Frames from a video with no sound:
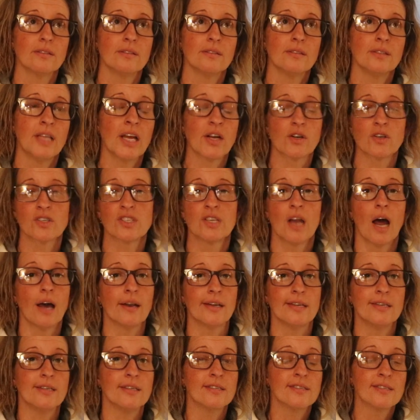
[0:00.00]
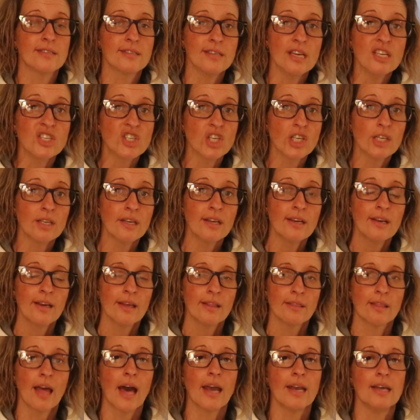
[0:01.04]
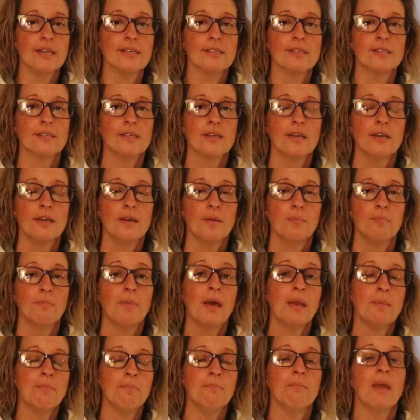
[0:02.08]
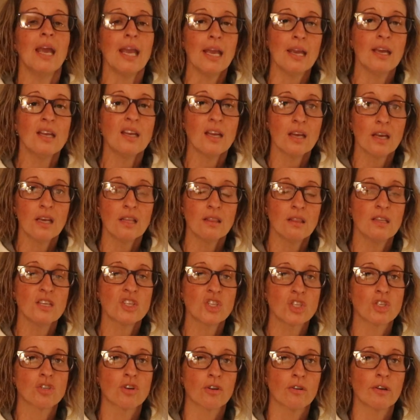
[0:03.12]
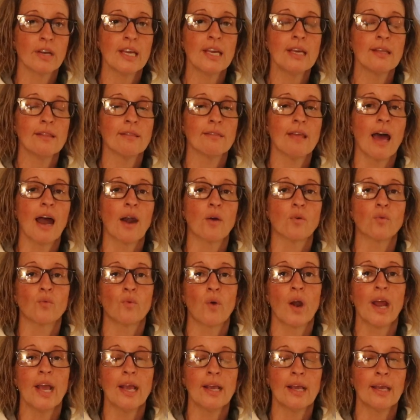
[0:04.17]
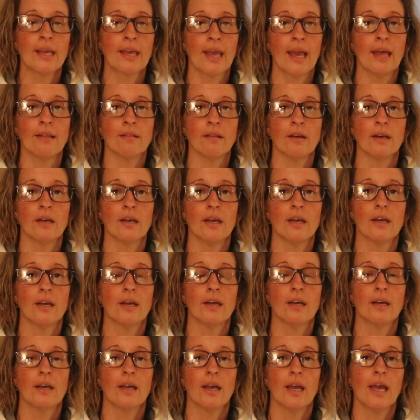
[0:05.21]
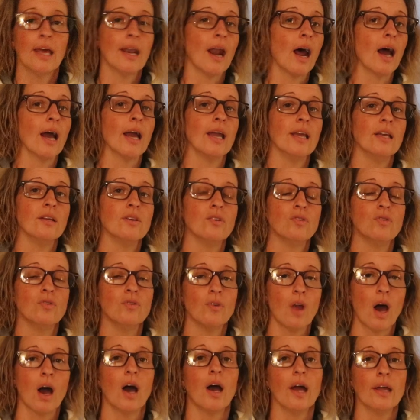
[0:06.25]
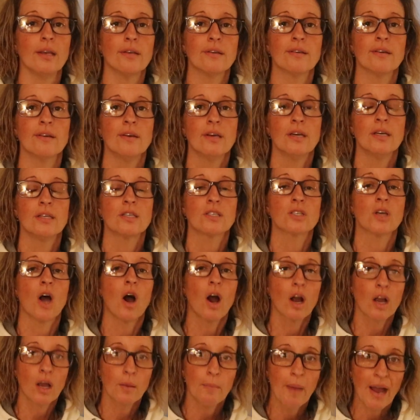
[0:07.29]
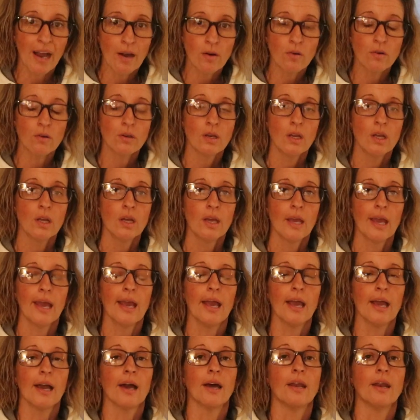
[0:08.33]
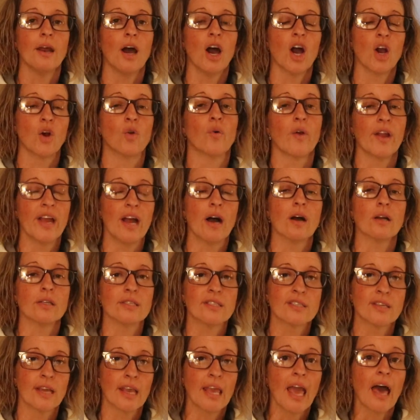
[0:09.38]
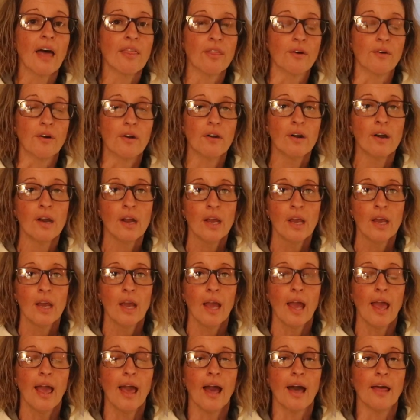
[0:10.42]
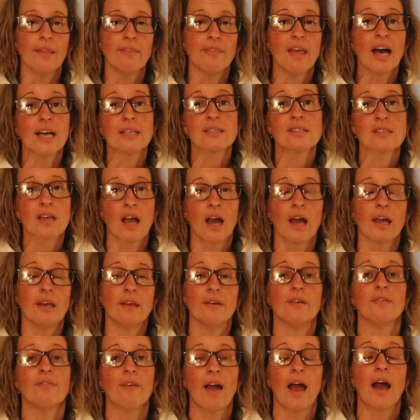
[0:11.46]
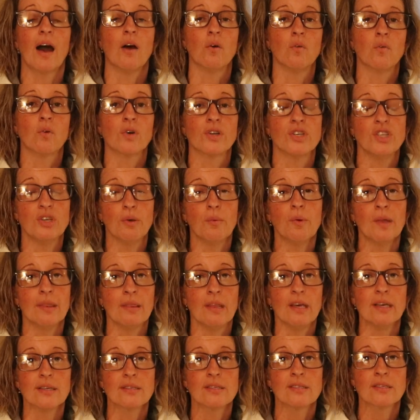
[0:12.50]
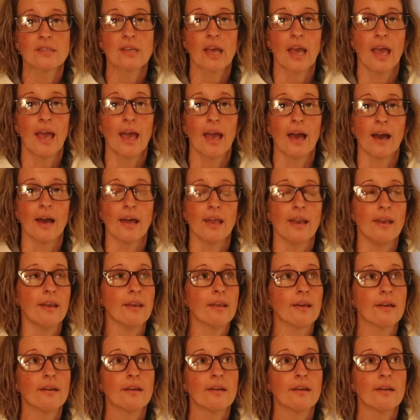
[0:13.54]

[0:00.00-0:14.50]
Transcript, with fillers: there's not a decision that has been made in this journey that Ray, Kayla, and I do not talk about and agree on together. And that's kind of how we're doing this. And